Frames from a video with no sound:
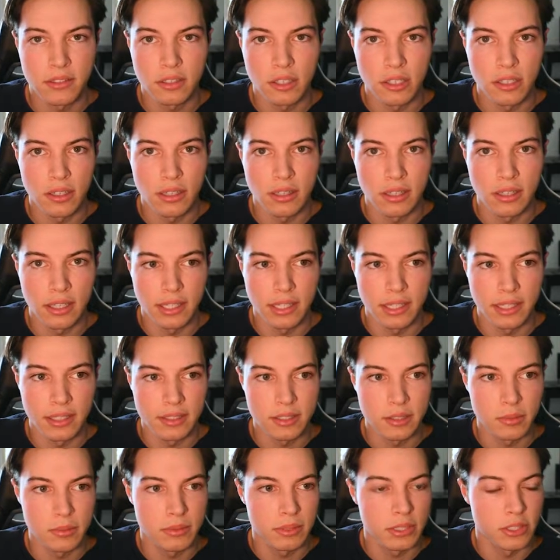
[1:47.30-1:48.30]
Linux
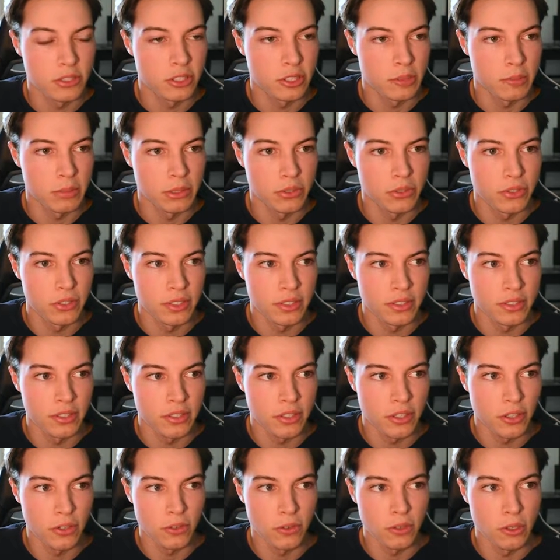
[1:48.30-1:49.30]
distribution,
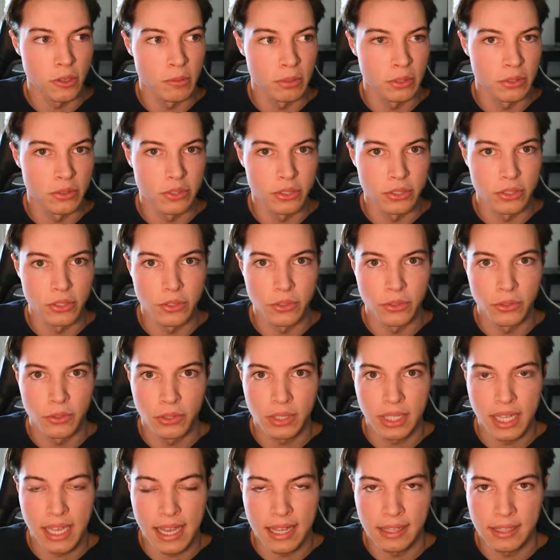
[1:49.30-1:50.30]
so Ubuntu,
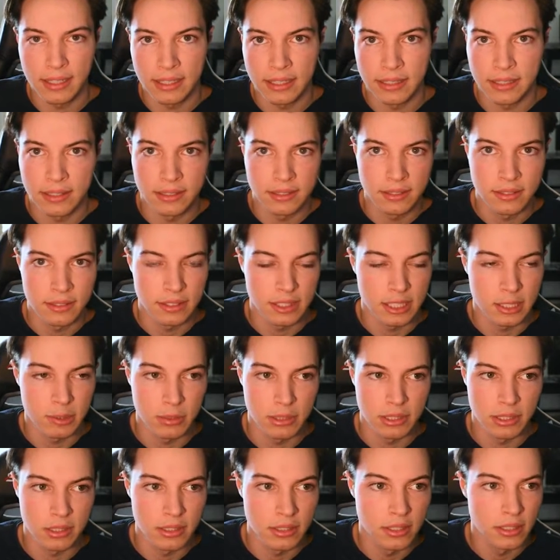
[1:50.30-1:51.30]
Kali,
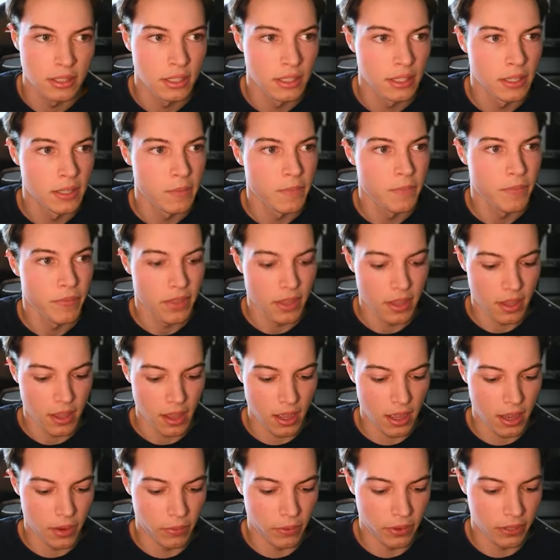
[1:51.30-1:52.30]
Debian. Uh,
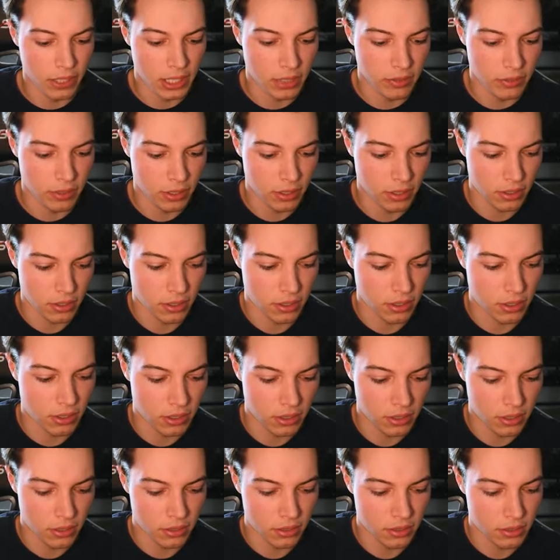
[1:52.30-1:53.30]
we're going to give it
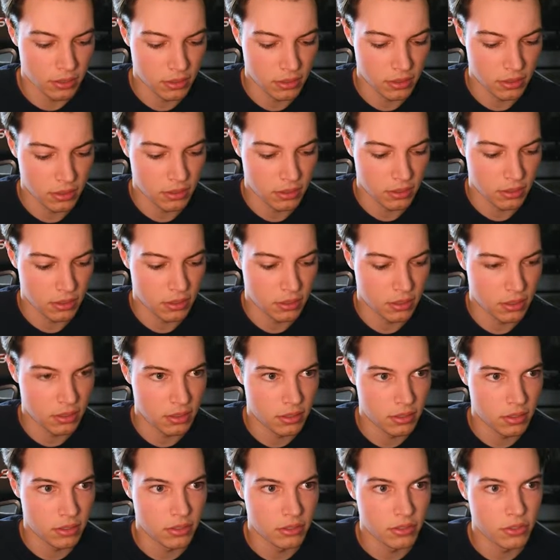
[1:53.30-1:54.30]
our
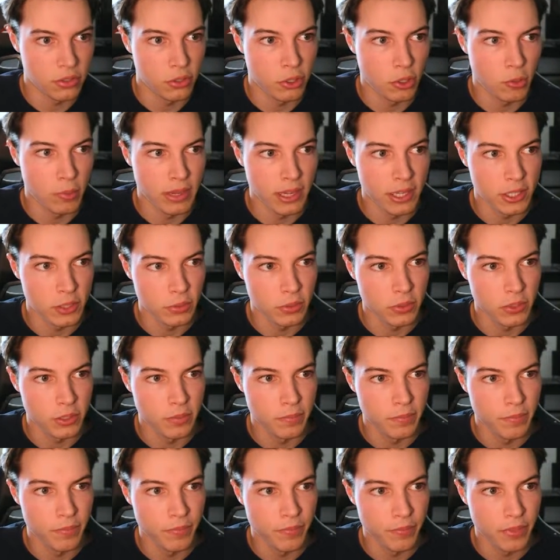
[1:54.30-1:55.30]
sudo password,
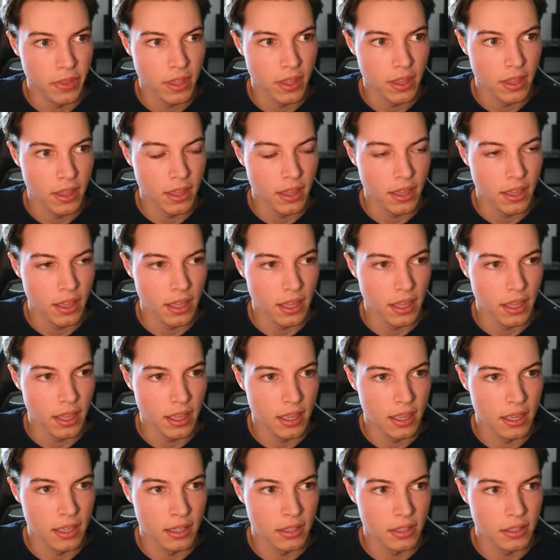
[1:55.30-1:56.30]

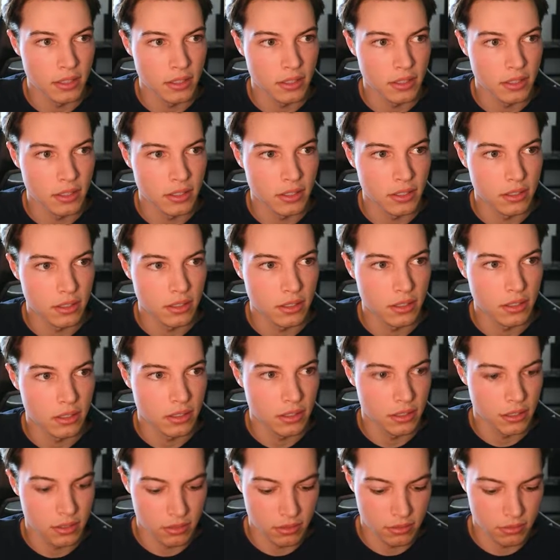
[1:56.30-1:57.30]
and
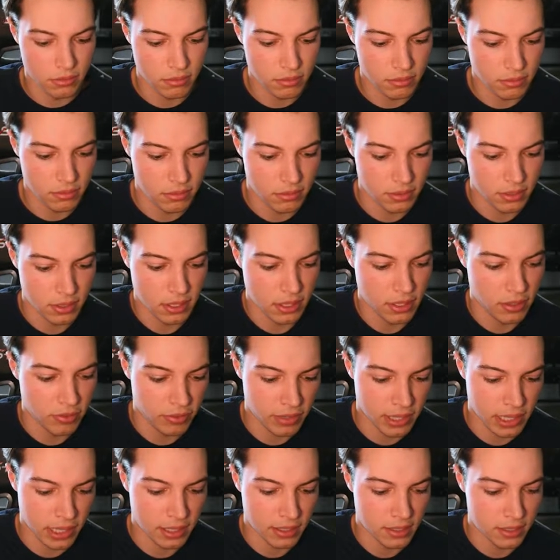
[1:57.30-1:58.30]
if
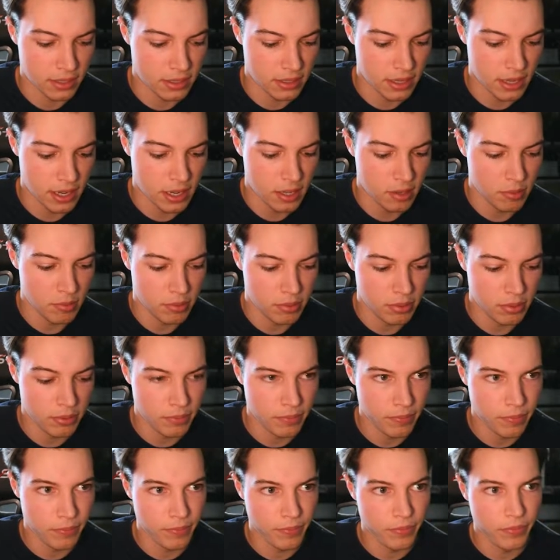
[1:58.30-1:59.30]
I can type,
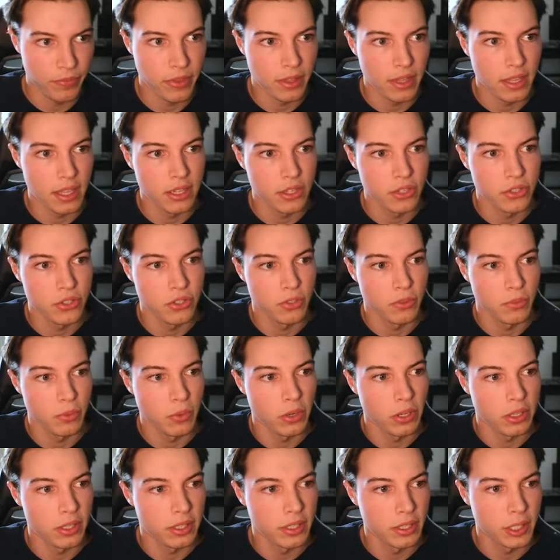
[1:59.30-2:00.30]
it should
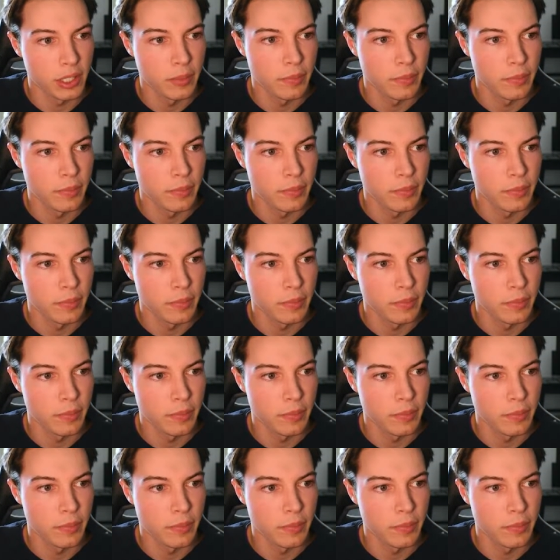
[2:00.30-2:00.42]
work.